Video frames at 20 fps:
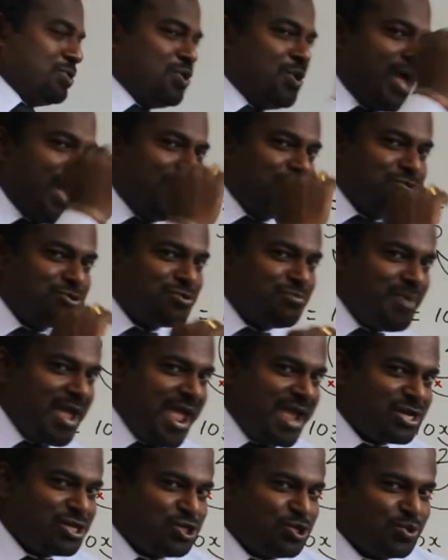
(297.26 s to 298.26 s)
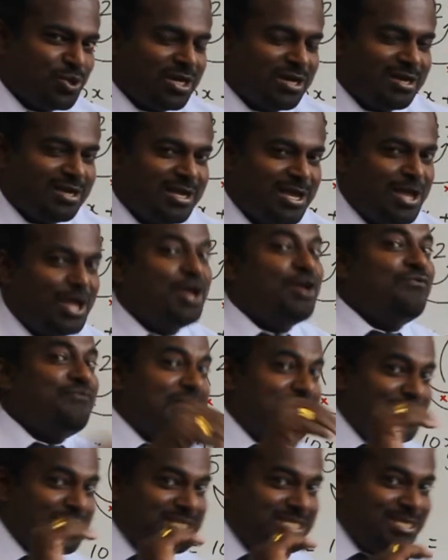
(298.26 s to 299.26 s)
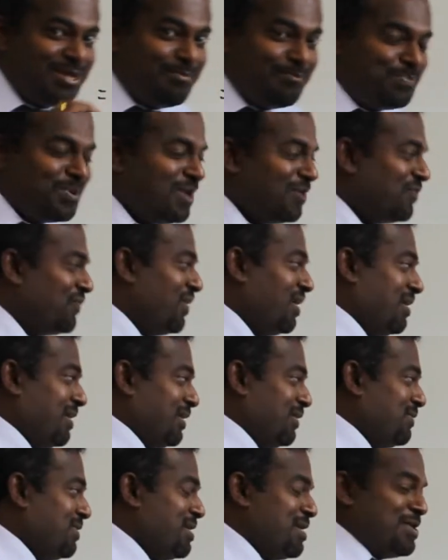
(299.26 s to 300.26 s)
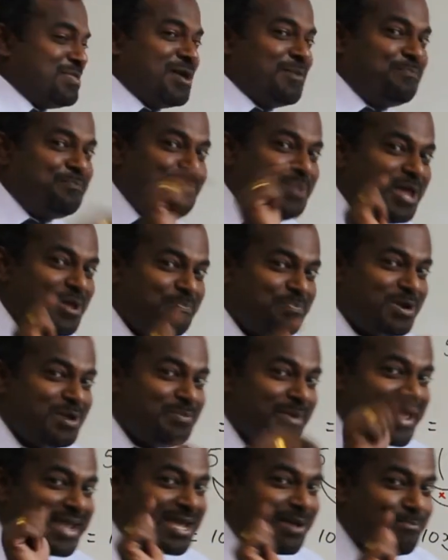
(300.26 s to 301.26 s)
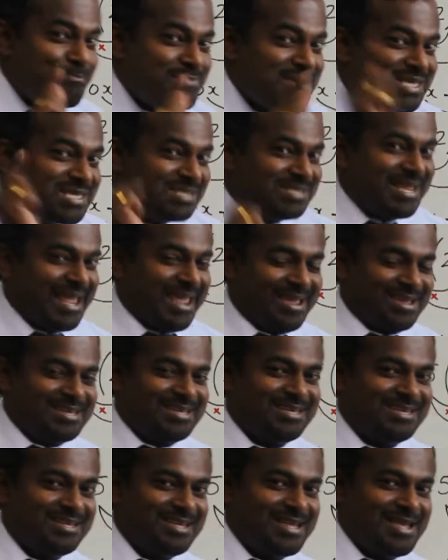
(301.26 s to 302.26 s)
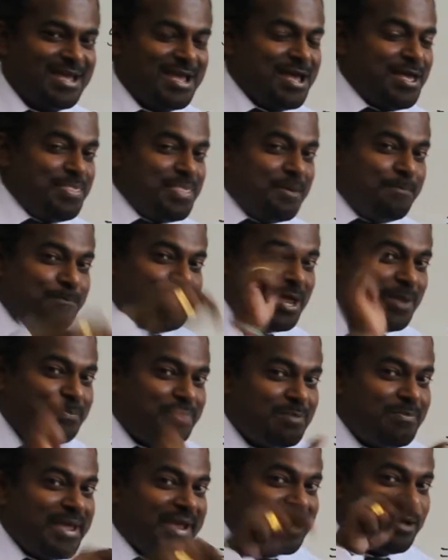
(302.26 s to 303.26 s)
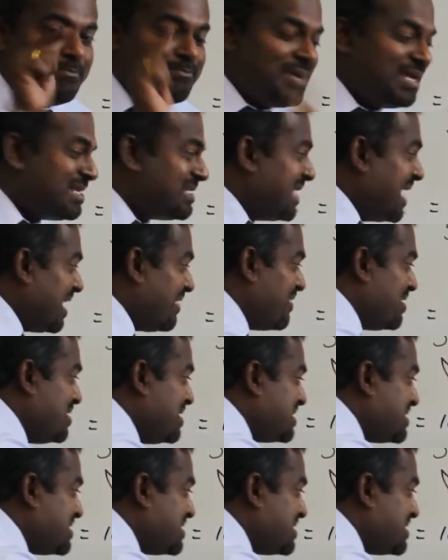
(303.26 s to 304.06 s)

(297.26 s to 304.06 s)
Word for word: you have to make sure when you simplify, The people make a mistake. The people make a mistake when you